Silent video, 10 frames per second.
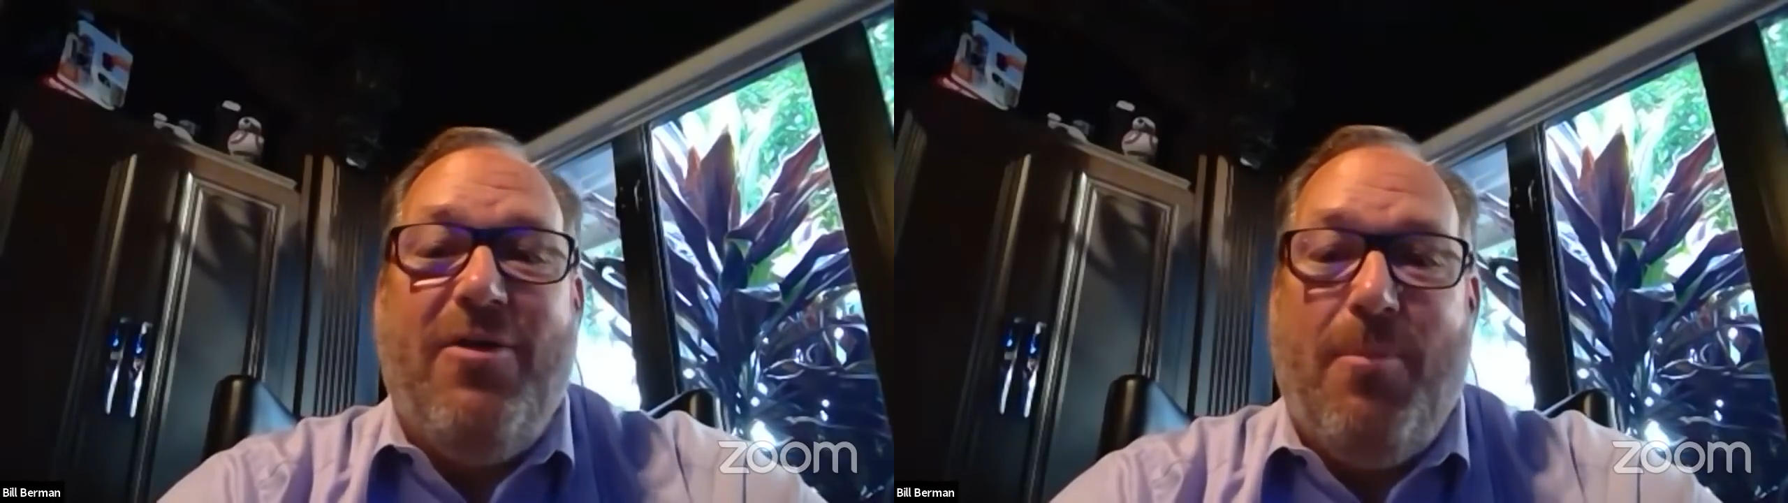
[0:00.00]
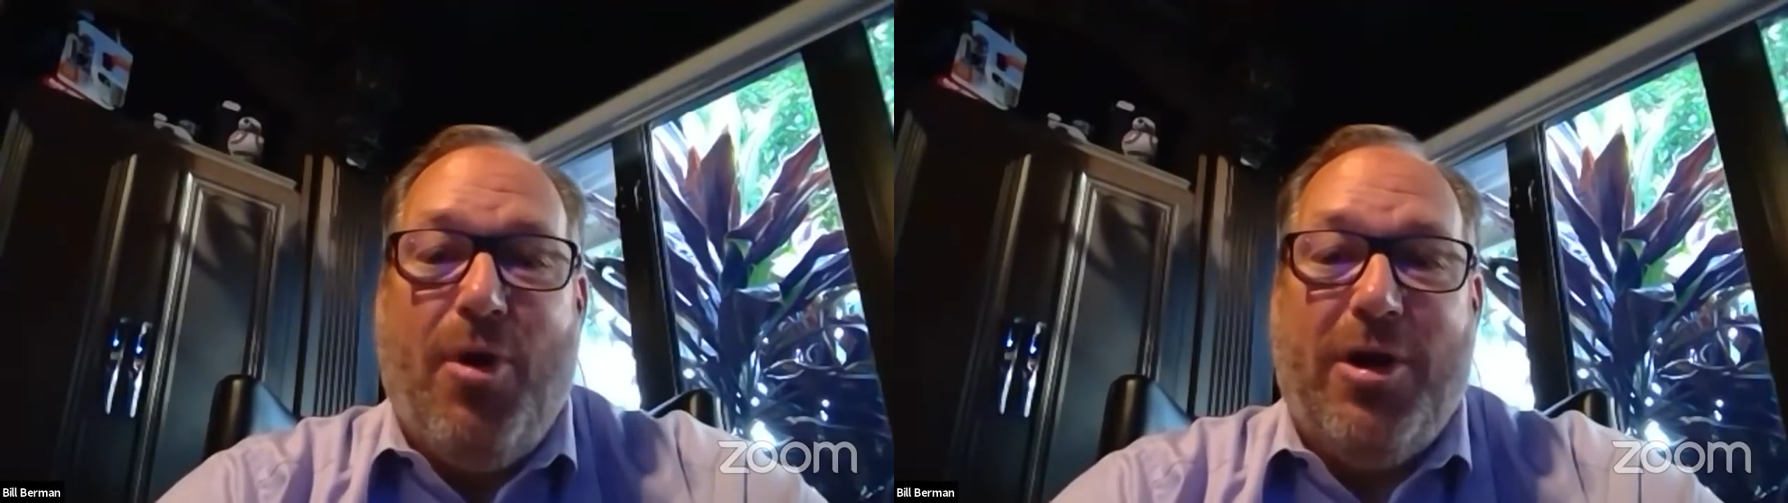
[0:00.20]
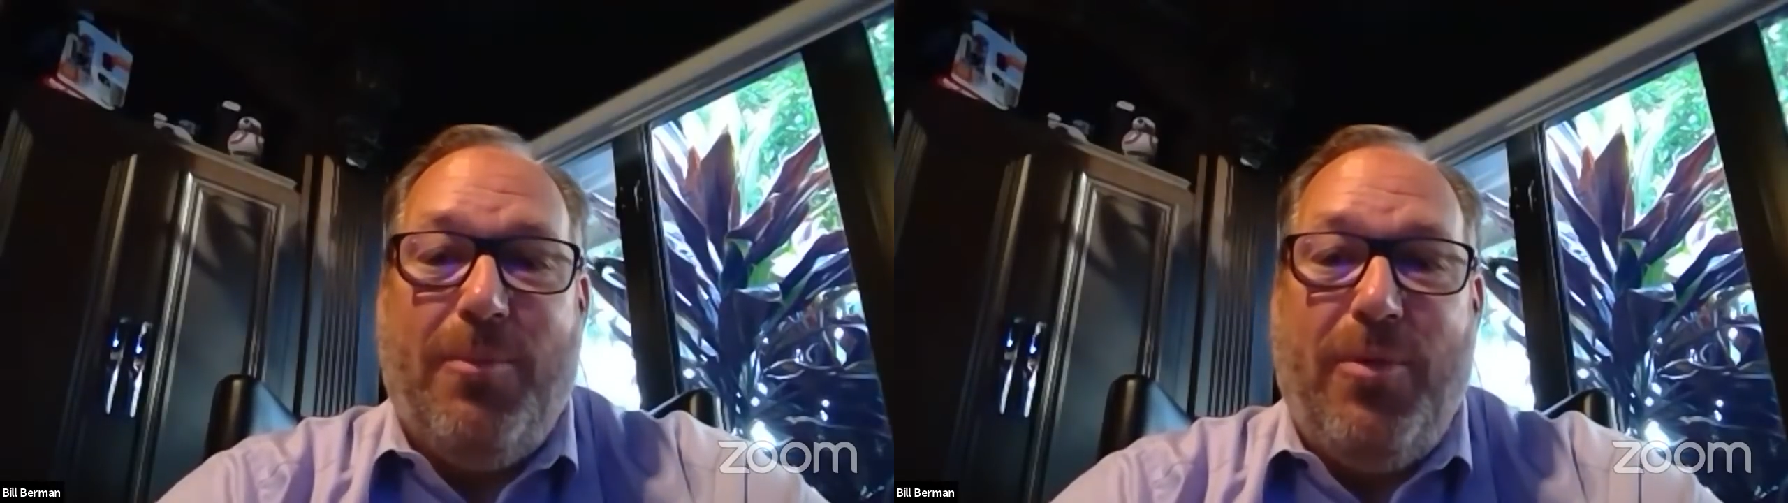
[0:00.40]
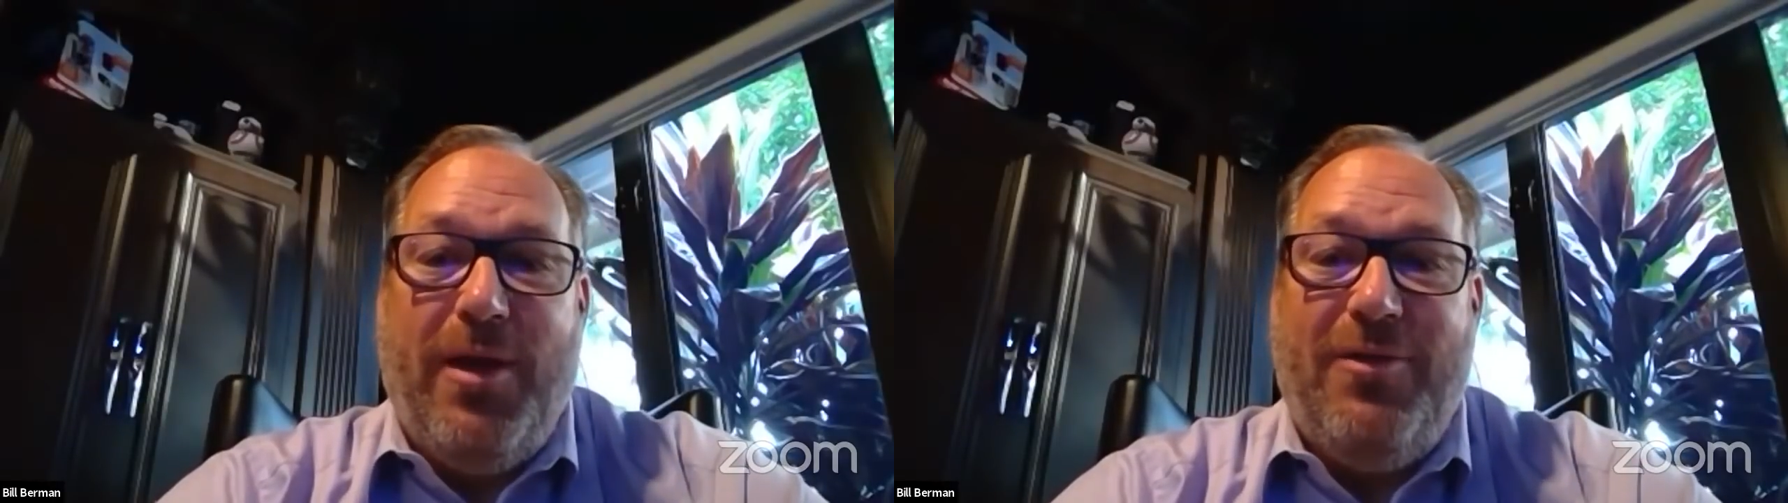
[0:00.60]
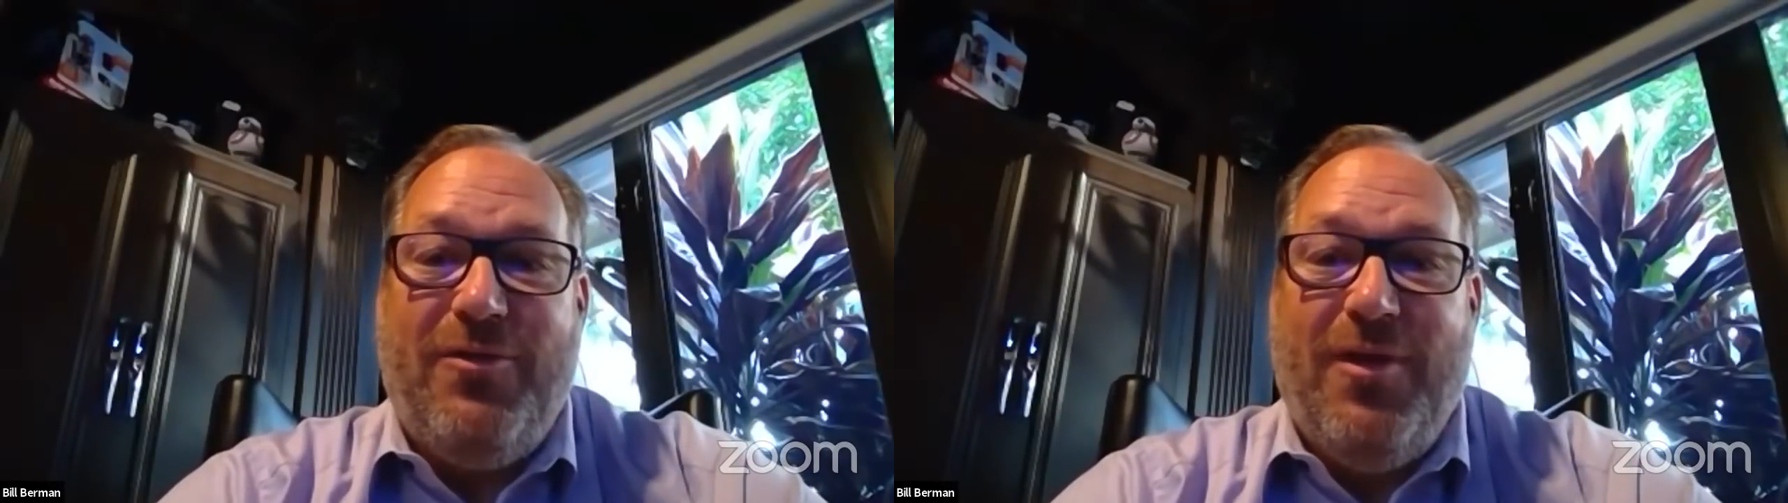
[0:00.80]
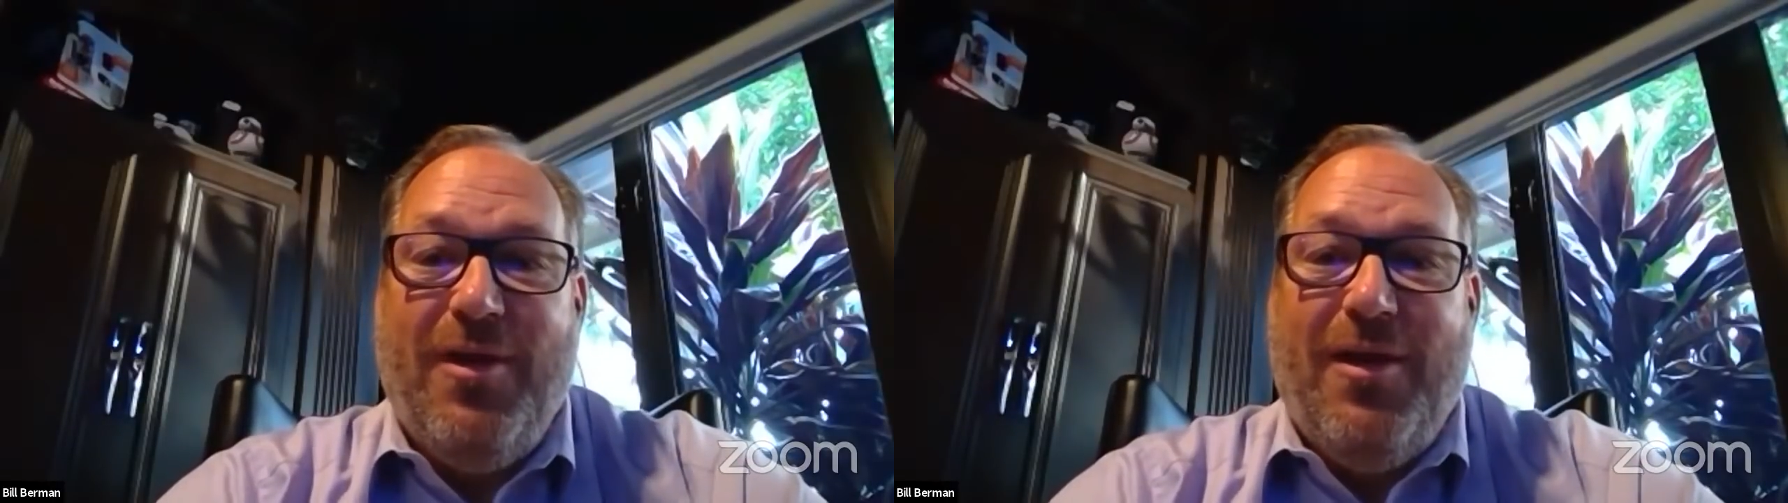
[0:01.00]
in the marketplace,